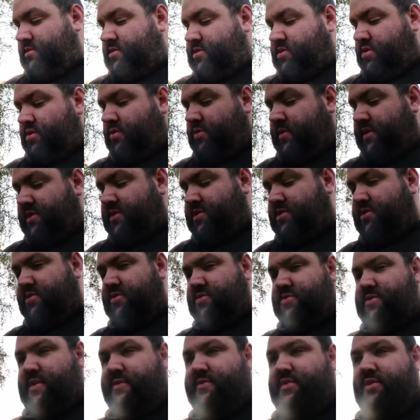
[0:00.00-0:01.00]
It's always
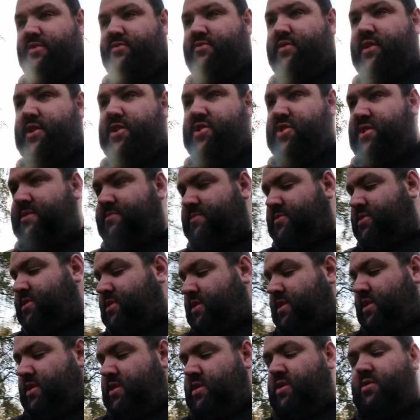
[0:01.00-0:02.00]
nice to have in 3
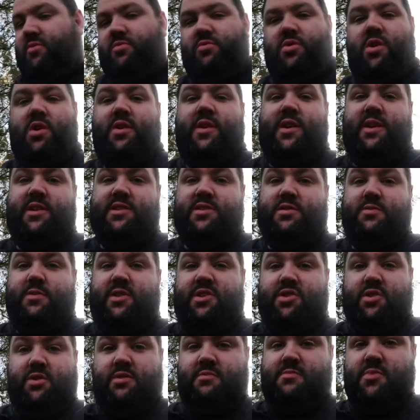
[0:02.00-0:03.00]
gyms right next to
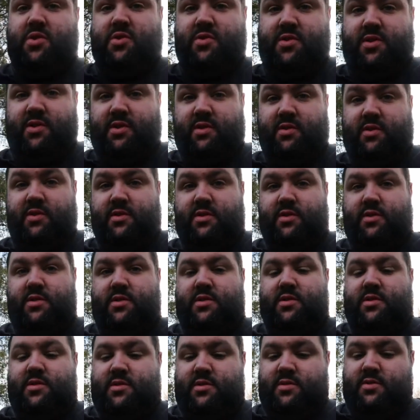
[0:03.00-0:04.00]
each other, mind,
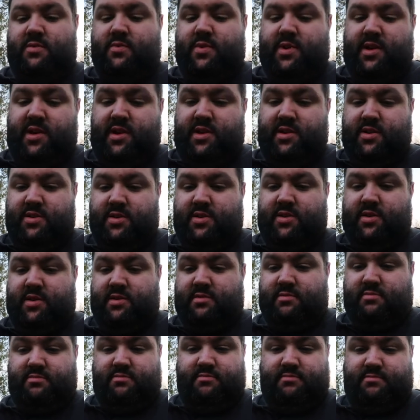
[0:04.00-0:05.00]
where you could,
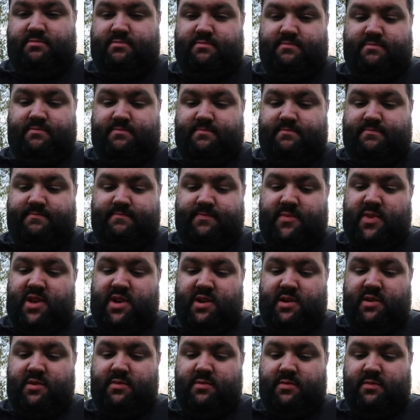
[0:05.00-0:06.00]

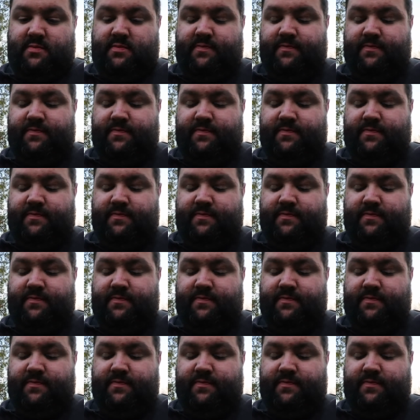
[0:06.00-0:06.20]
you know,